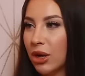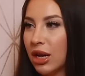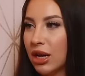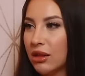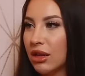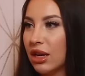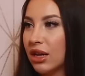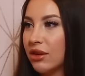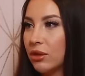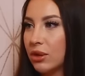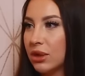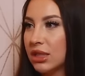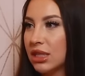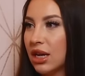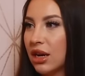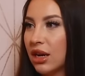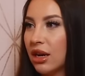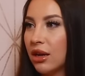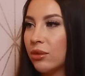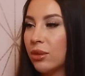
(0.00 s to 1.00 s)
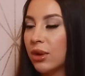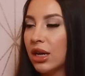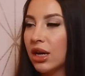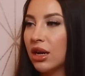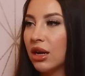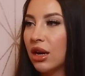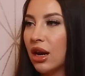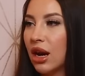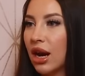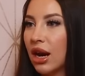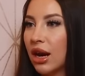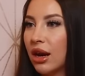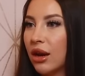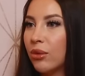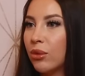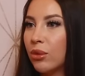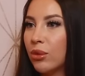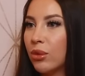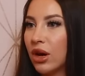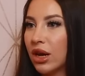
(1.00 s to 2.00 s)
brain that I've always had yeah. where I
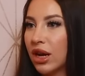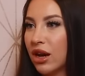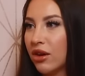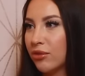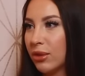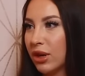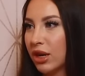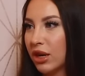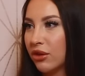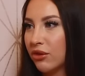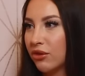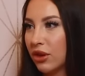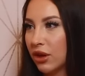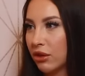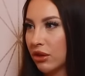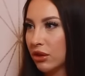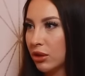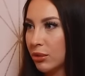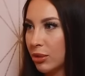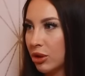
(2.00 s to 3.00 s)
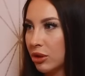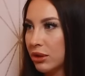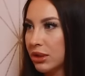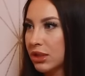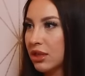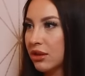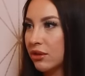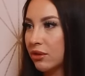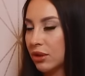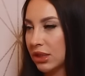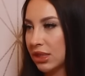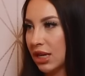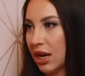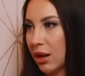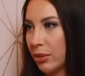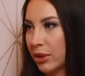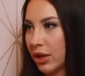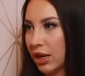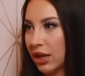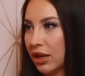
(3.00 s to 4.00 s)
want to have my finger on the pulse of what's
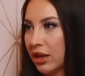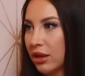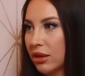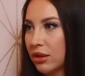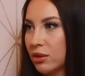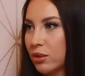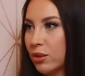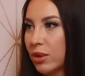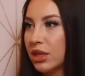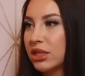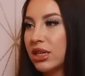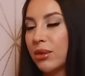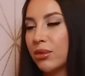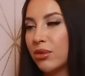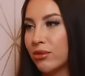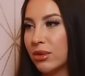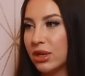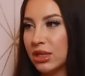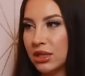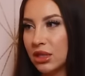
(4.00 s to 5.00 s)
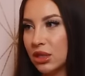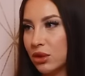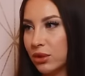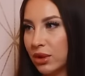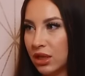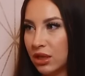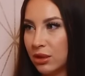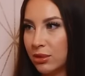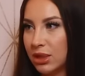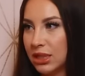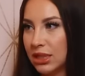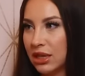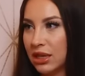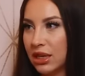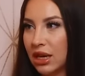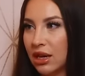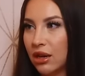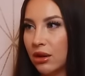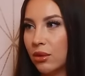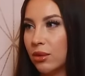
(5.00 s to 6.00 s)
happening. Mm -hmm. What type of message do I need to be
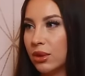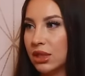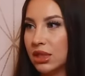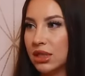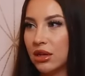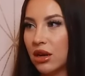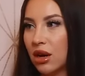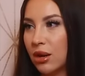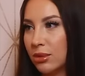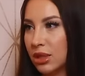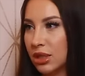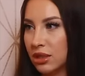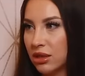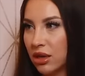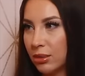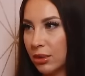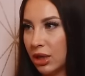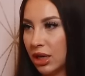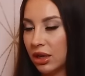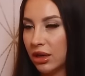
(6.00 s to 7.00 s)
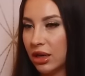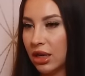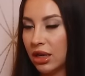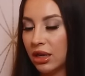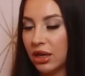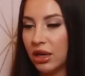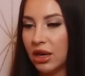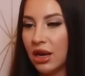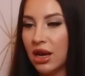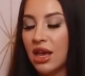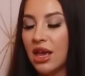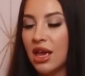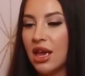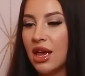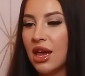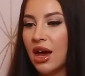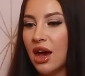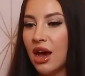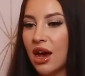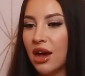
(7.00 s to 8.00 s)
sending out? What's the common denominator here?
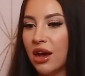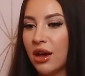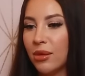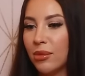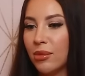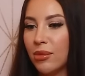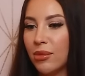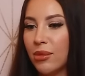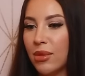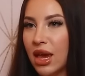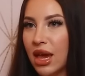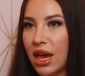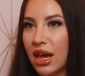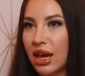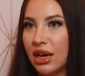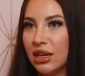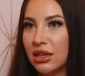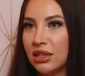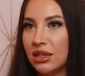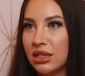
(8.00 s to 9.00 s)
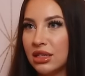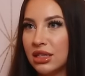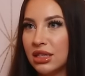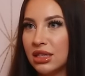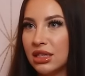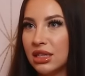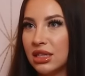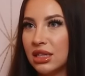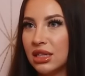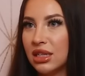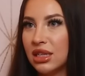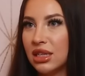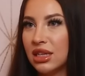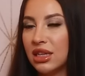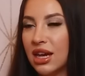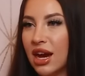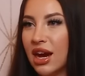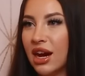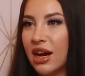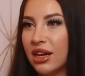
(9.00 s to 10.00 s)
Um, and
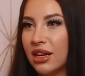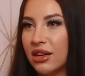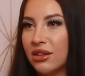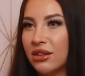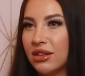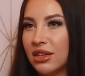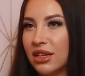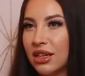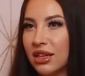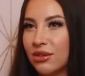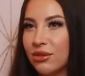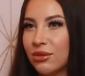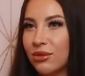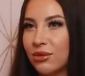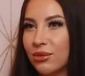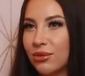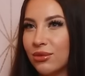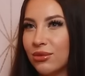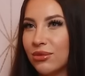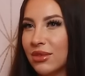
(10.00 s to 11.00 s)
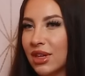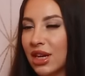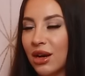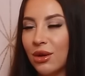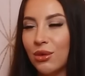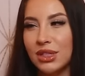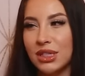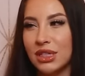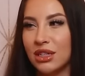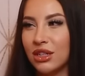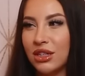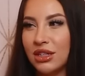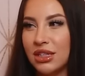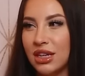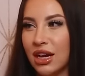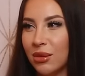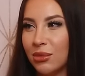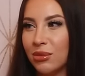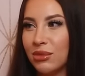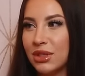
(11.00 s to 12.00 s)
yeah, it, it yeah, it wasn't a good
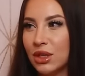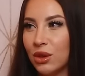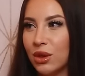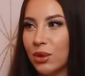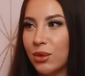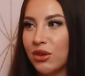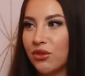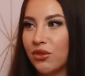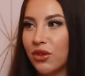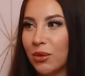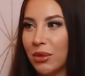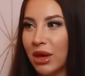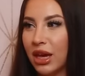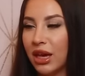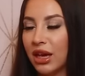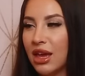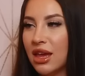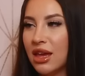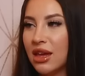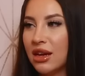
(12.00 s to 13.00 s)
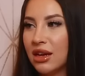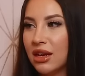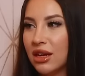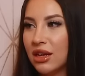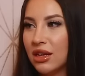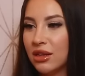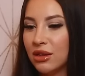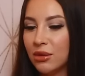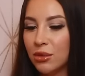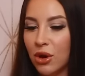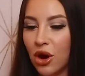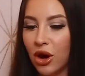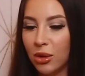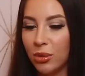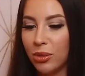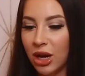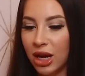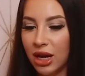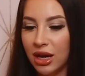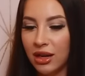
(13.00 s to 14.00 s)
time. So it went from like
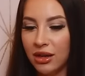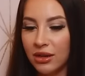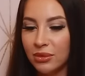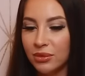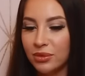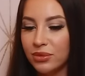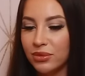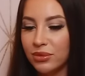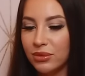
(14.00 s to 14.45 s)
heartbreak,